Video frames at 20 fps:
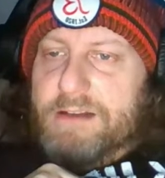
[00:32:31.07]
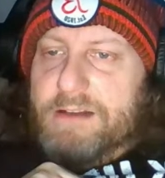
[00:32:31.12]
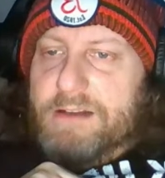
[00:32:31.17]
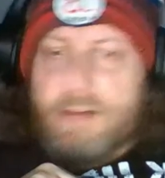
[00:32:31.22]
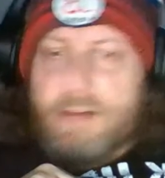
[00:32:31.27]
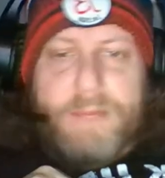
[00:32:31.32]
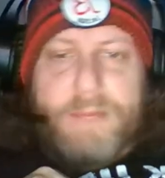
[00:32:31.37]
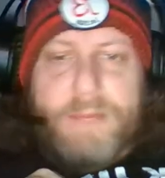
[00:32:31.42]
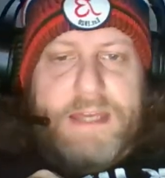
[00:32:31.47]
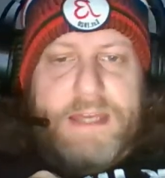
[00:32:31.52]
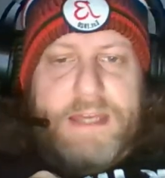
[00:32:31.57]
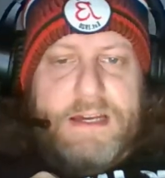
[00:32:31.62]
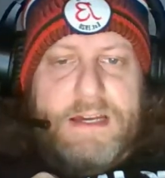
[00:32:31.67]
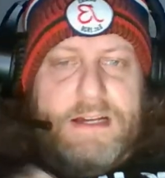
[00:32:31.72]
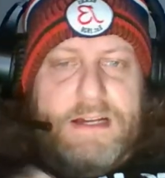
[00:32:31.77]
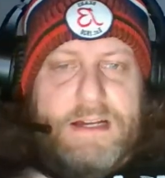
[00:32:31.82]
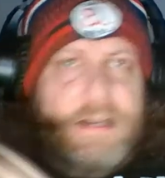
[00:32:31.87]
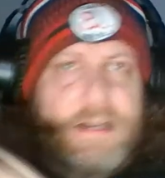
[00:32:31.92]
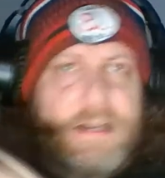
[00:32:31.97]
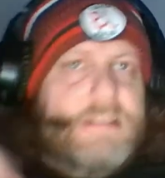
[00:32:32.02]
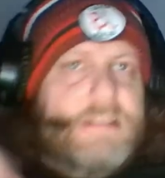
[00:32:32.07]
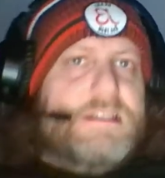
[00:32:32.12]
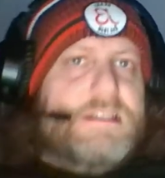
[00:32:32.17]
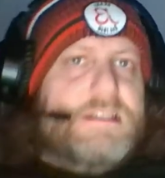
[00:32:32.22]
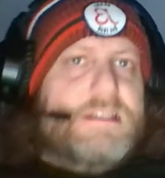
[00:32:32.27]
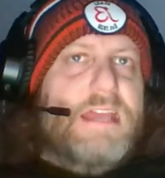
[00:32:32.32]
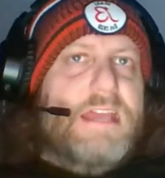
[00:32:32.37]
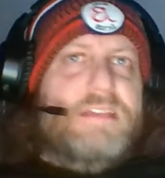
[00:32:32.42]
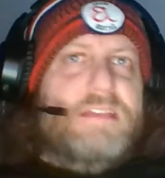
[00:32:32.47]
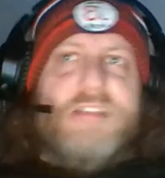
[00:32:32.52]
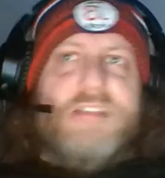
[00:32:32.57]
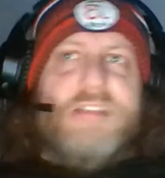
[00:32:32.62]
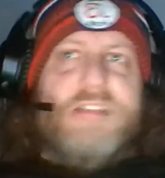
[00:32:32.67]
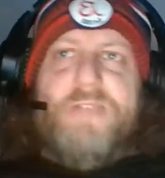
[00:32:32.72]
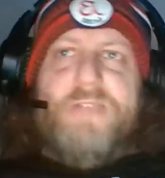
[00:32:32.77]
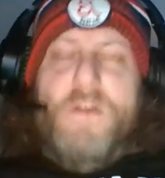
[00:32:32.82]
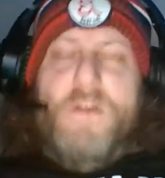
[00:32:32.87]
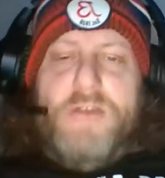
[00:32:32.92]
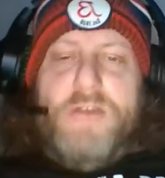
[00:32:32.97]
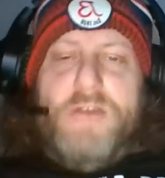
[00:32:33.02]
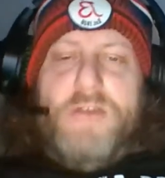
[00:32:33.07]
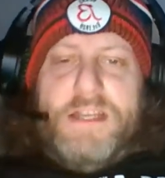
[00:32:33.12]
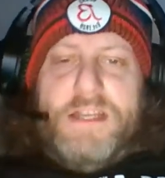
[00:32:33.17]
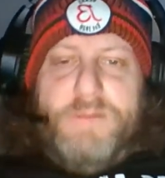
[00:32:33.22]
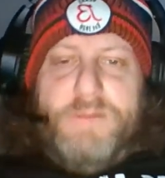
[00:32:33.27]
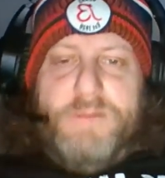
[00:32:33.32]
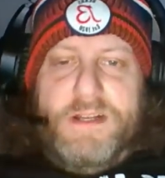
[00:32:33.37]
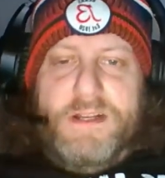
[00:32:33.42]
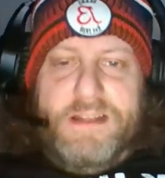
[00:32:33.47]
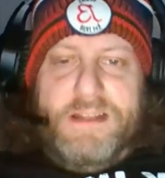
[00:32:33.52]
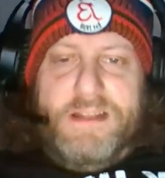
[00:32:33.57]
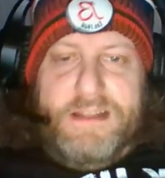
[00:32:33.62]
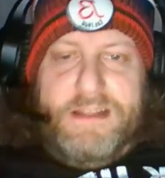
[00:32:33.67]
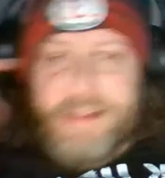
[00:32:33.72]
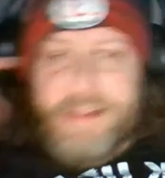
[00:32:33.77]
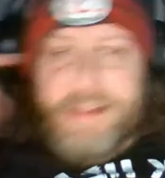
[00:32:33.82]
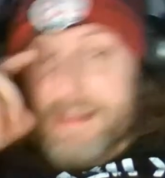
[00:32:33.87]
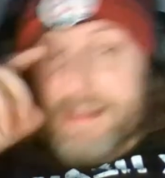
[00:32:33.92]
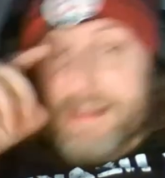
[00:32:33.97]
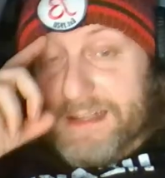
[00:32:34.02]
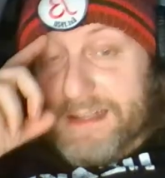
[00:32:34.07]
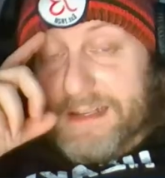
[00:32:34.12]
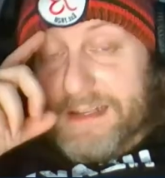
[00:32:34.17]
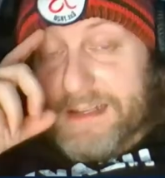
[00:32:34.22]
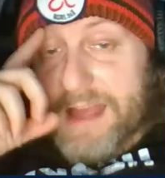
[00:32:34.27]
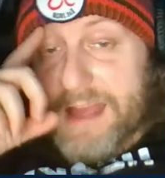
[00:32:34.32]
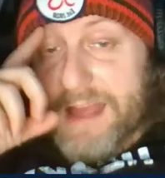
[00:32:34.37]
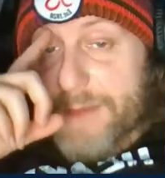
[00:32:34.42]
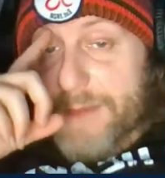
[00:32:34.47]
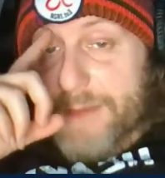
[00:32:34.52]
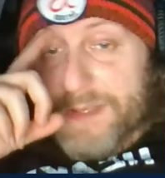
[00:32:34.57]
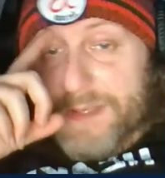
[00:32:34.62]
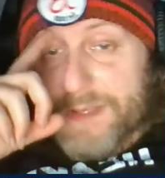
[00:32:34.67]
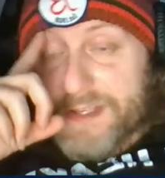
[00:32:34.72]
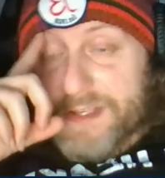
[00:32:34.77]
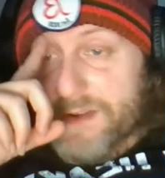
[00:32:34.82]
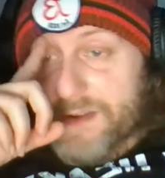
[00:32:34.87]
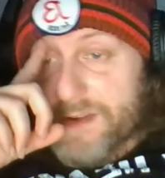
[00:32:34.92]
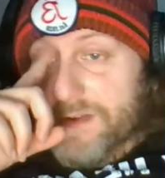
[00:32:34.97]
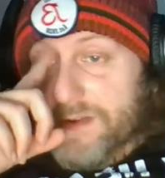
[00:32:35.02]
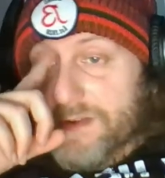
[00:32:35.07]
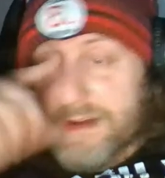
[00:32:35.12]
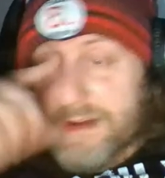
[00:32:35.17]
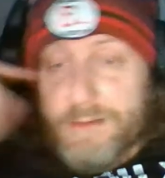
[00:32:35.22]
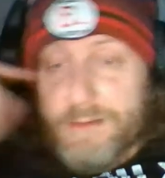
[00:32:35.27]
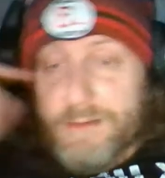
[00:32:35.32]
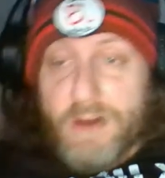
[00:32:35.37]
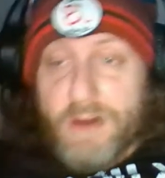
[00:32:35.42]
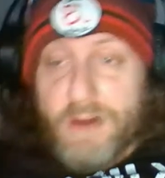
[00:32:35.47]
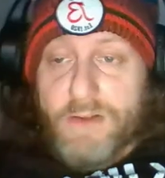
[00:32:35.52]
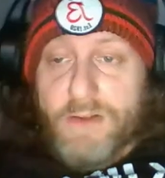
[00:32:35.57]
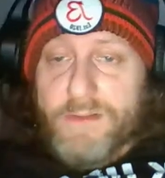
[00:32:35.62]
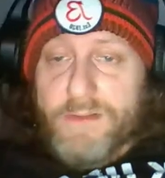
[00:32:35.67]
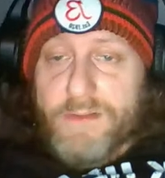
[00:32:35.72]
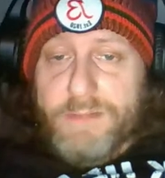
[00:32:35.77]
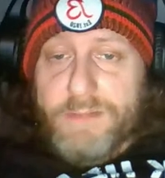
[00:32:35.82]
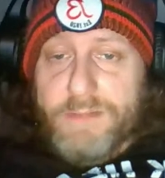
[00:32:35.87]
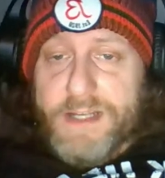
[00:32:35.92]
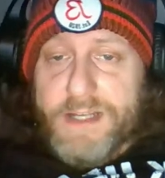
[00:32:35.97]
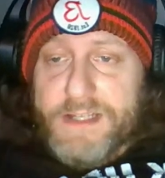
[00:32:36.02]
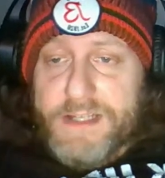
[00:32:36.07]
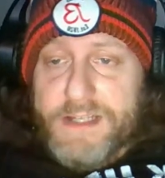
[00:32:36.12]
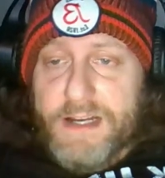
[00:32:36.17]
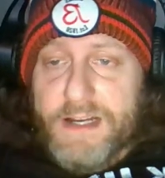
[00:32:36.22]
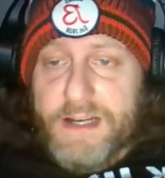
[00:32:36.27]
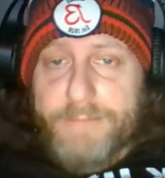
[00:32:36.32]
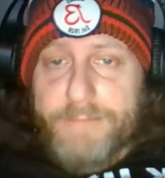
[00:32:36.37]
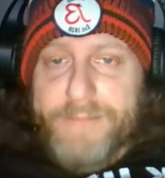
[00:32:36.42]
of help me stay focused, but that didn't happen. So I'm all over the place.